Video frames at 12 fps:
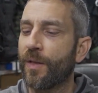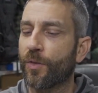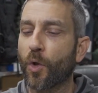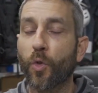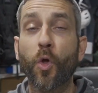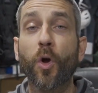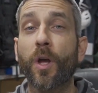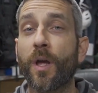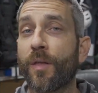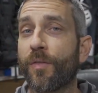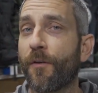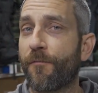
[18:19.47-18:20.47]
The look,
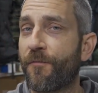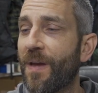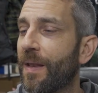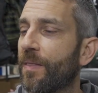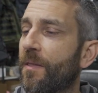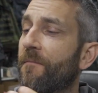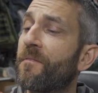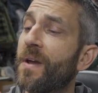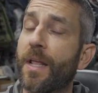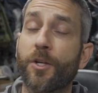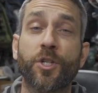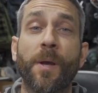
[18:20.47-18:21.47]
the fit, the
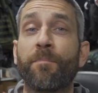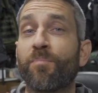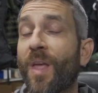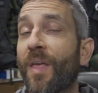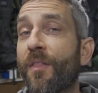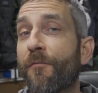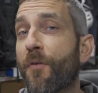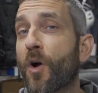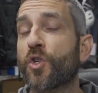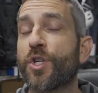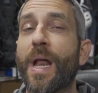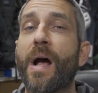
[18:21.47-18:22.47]
finish, and the
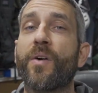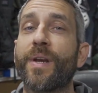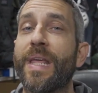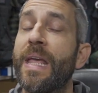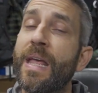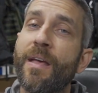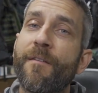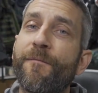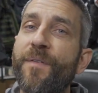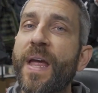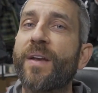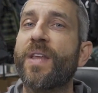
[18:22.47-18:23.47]
functionality,
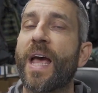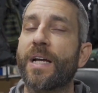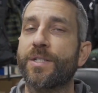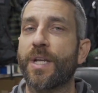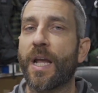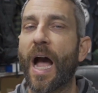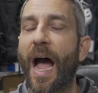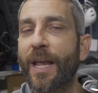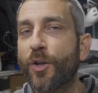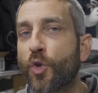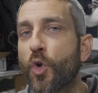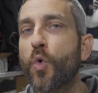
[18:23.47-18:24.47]
fantastic. I
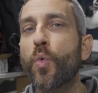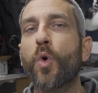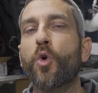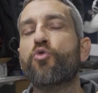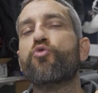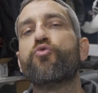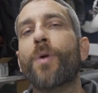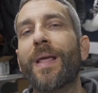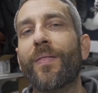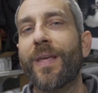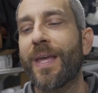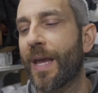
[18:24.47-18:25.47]
do
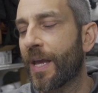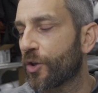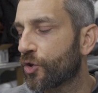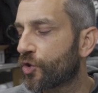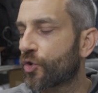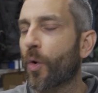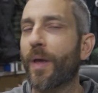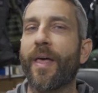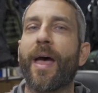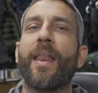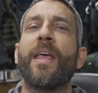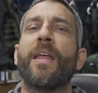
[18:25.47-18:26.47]
greatly enjoy
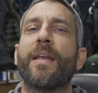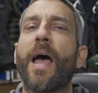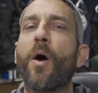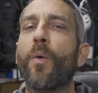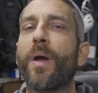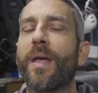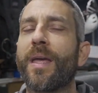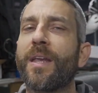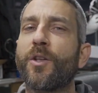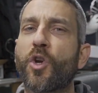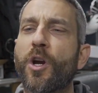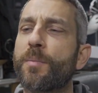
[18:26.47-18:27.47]
that. Now,
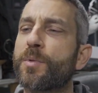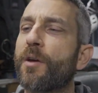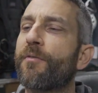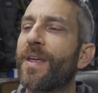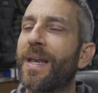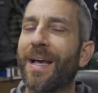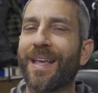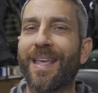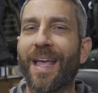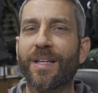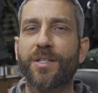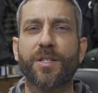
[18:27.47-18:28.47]
in terms of it
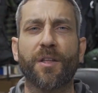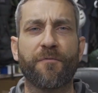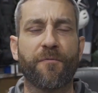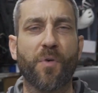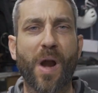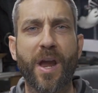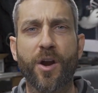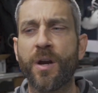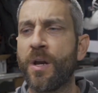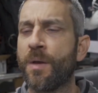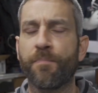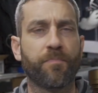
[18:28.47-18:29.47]
against the Freyr,
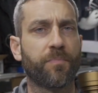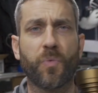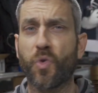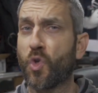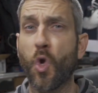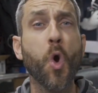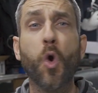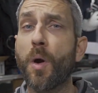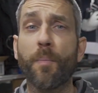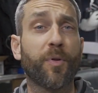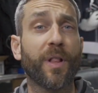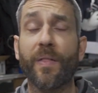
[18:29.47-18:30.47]
two
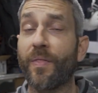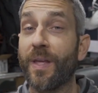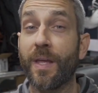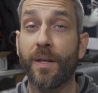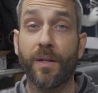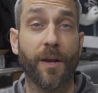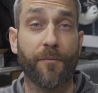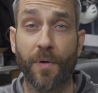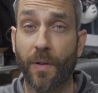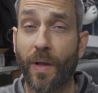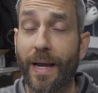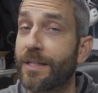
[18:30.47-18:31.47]
completely
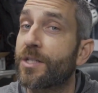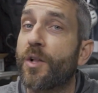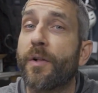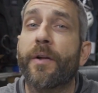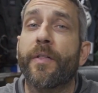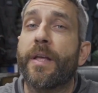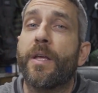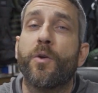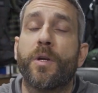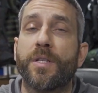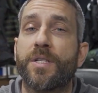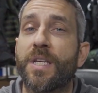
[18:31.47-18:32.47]
different lights. Clearly, you
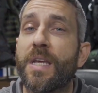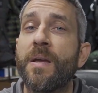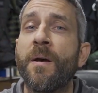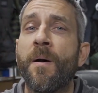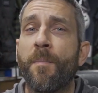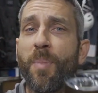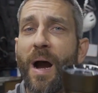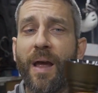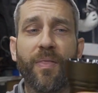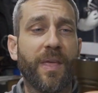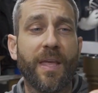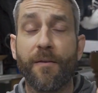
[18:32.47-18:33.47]
could see
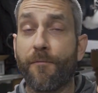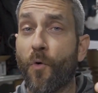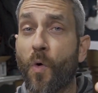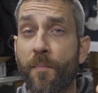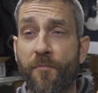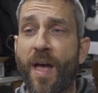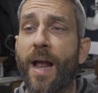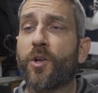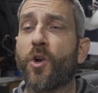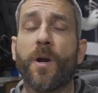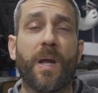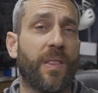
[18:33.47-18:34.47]
by the form
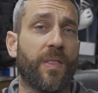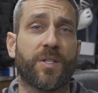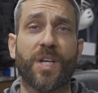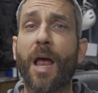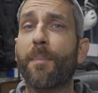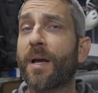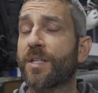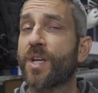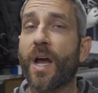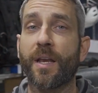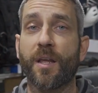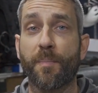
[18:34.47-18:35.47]
factor and the
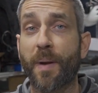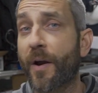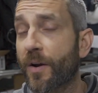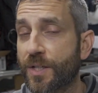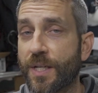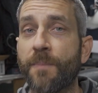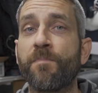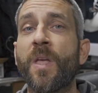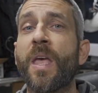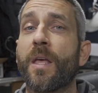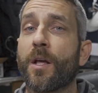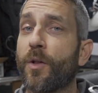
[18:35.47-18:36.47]
side-by-side comparison,
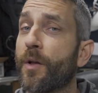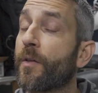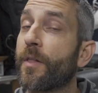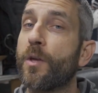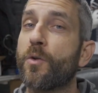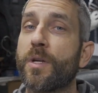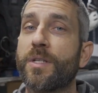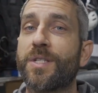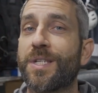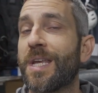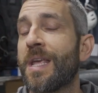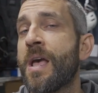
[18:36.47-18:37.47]
clearly you could
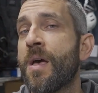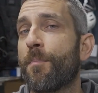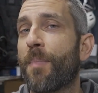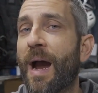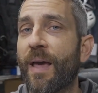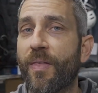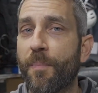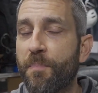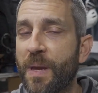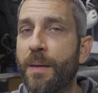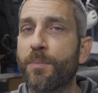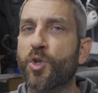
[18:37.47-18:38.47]
see by the
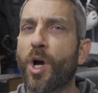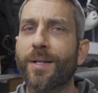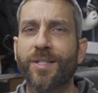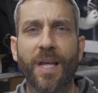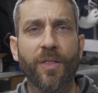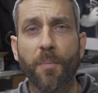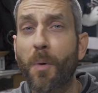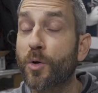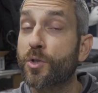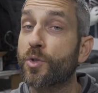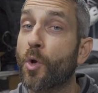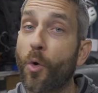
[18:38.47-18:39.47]
beam shots, and the
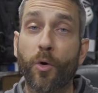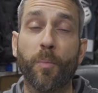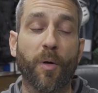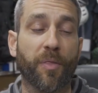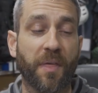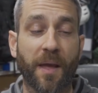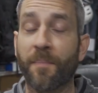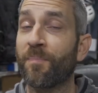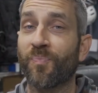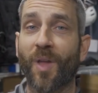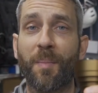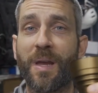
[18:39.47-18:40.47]
most notable thing,
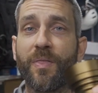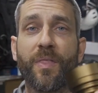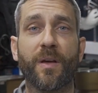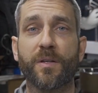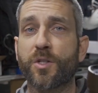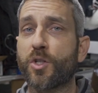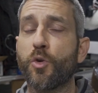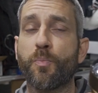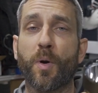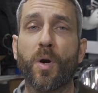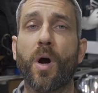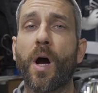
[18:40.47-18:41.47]
I mean, the
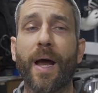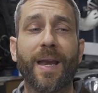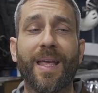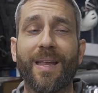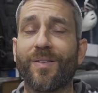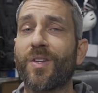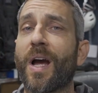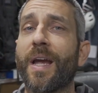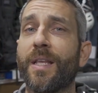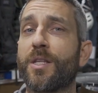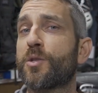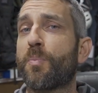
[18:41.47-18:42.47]
super hot and
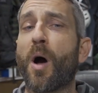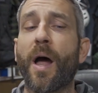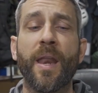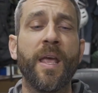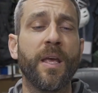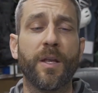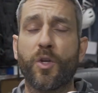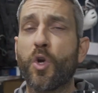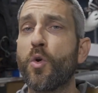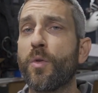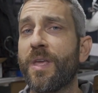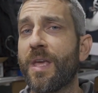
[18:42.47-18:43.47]
tight spot
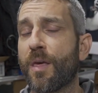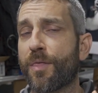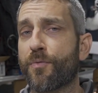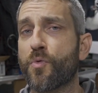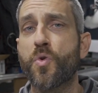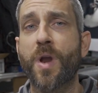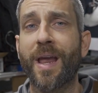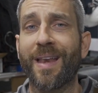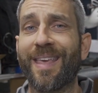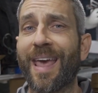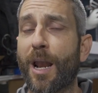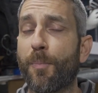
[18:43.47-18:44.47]
to the
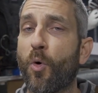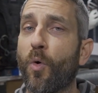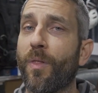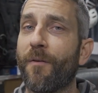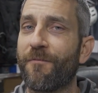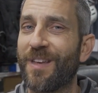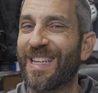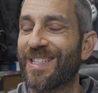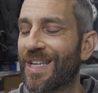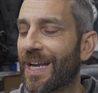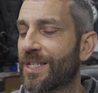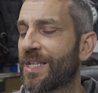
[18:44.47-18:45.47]
ThruNite Catapult
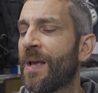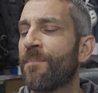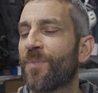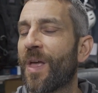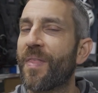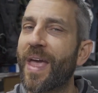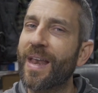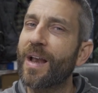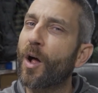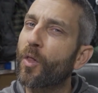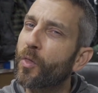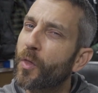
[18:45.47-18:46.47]
V6, and then
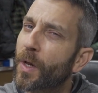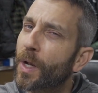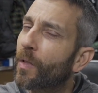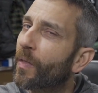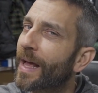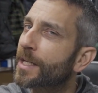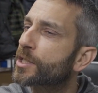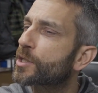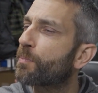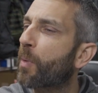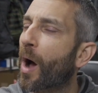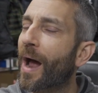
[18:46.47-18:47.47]
a little less
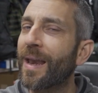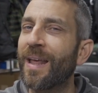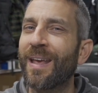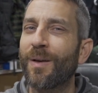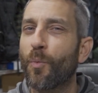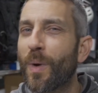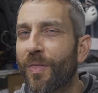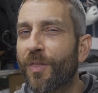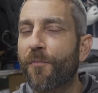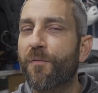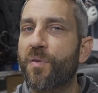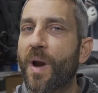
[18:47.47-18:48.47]
spot with
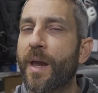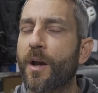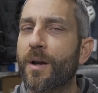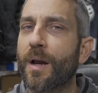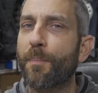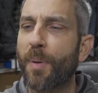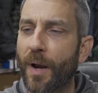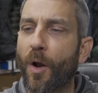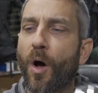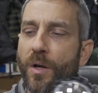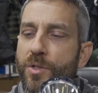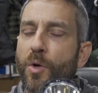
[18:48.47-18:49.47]
the Freyr, but
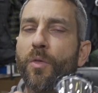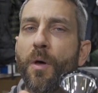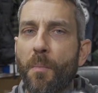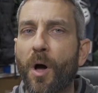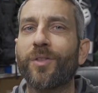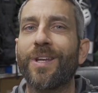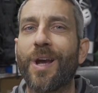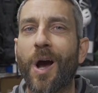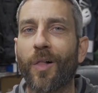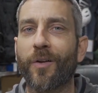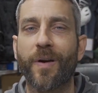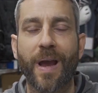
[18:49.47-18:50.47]
also the
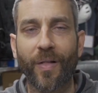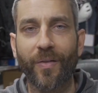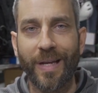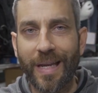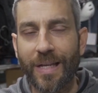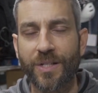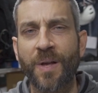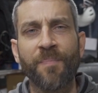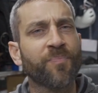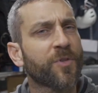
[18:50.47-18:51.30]
multicolor LEDs.